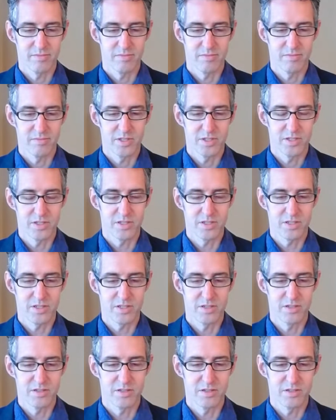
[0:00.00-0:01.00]
Just,
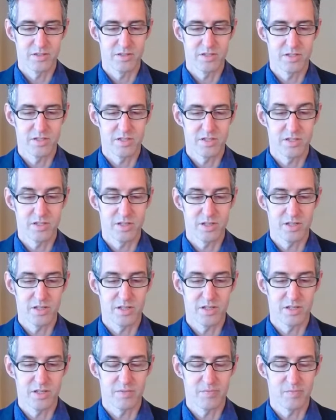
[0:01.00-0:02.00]
just
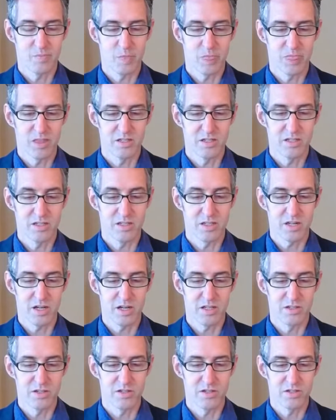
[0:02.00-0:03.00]
see. This is
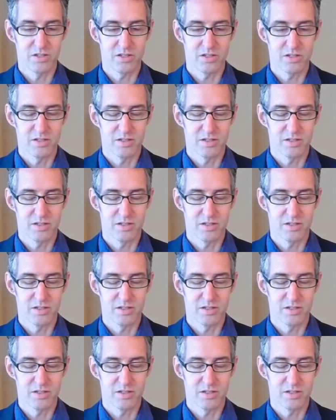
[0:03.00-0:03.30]
colors